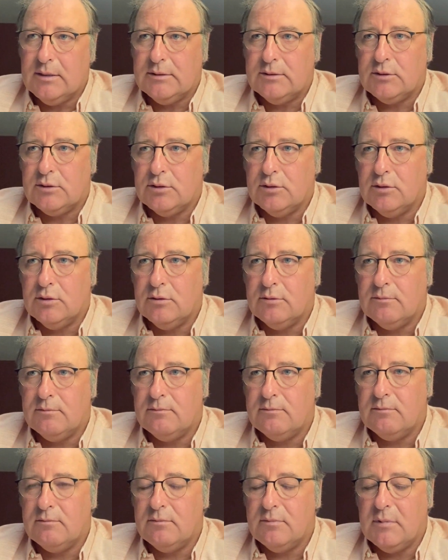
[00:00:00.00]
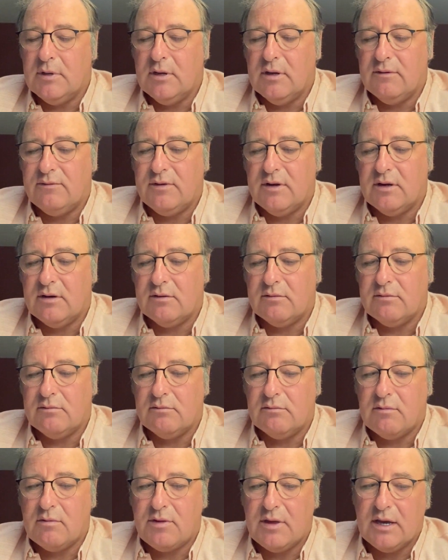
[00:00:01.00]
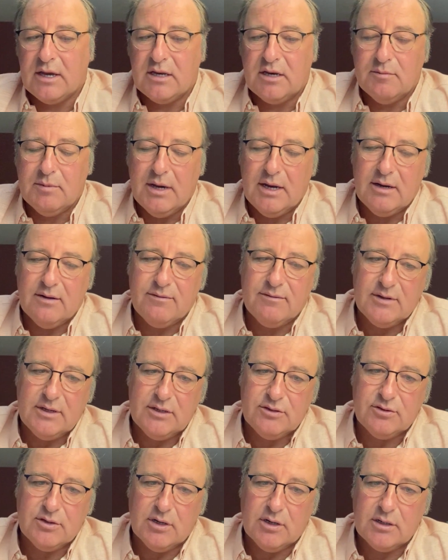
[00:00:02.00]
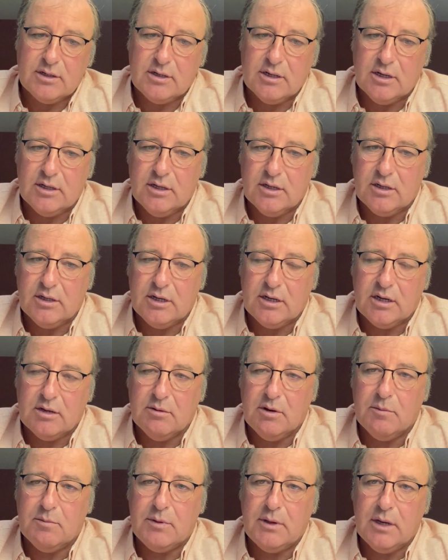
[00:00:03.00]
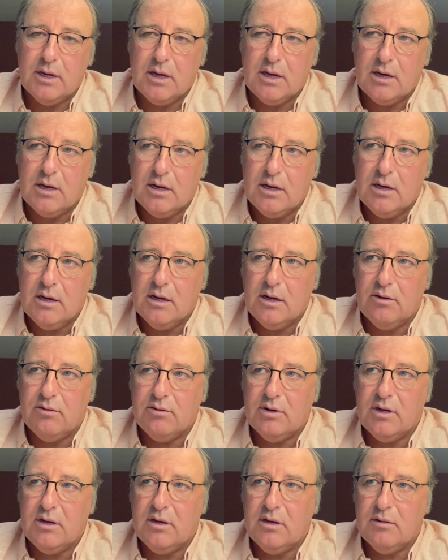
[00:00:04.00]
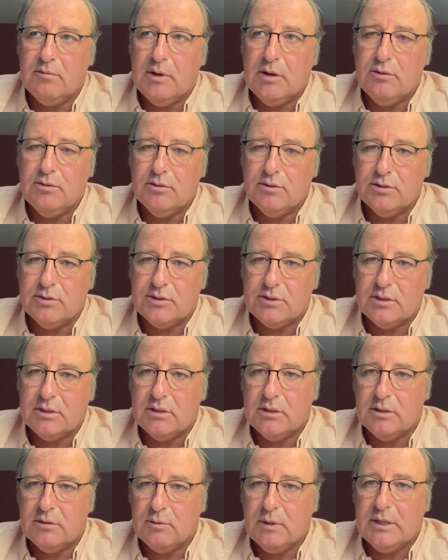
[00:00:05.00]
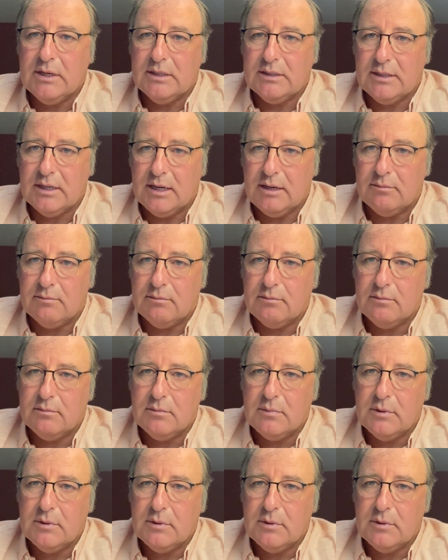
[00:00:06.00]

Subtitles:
So if you're thinking of buying a fleet truck and you're going to come up here and run in the mountains in the winter time,